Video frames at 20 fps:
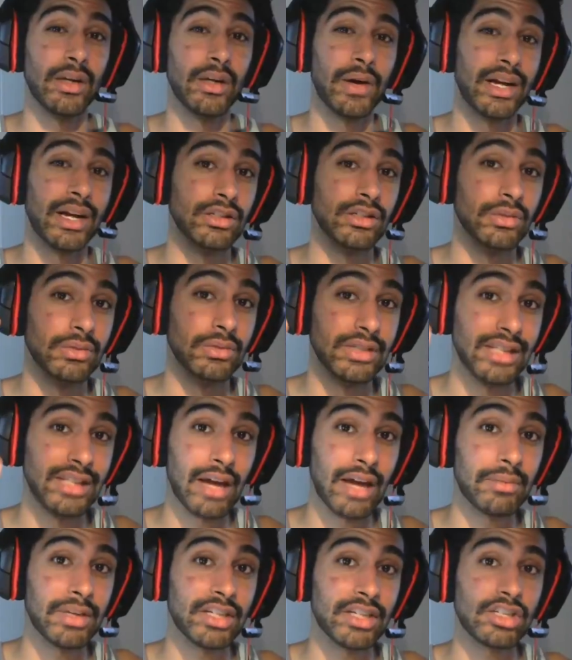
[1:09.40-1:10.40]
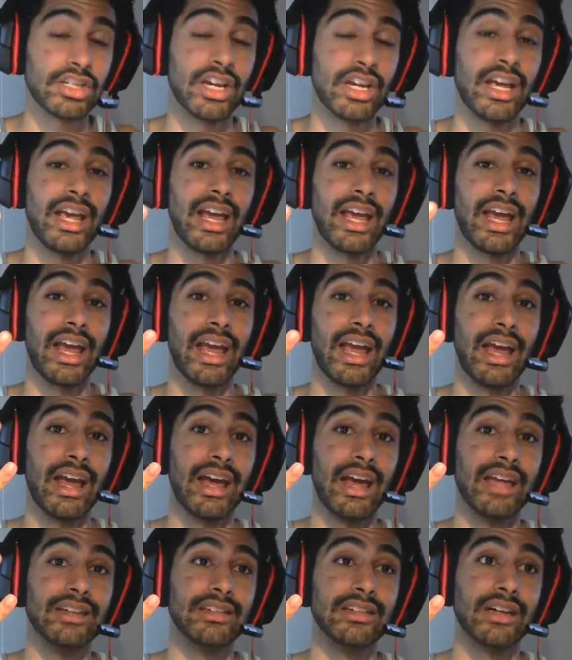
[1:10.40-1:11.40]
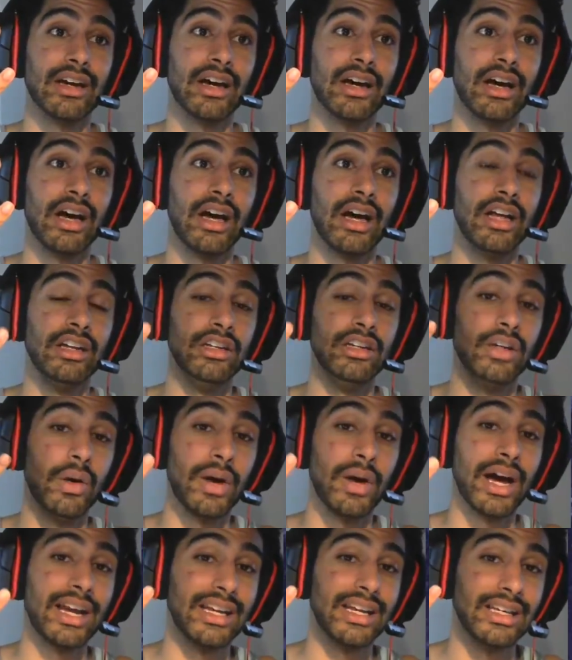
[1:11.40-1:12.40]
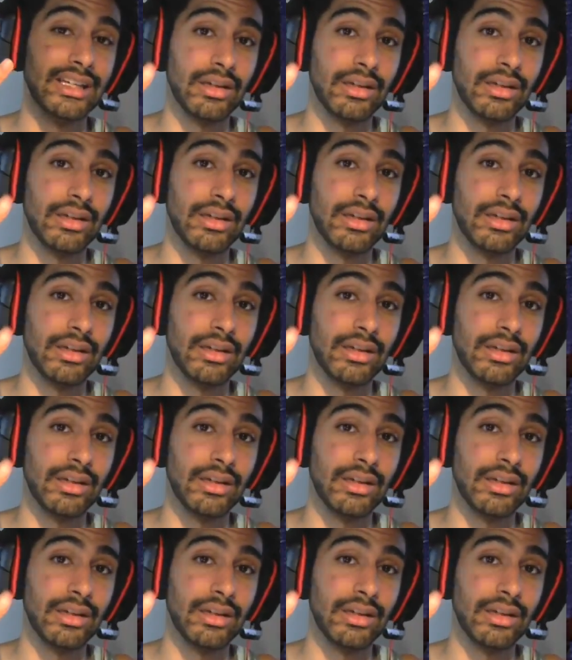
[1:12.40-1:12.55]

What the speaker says: to do damage and know how to heal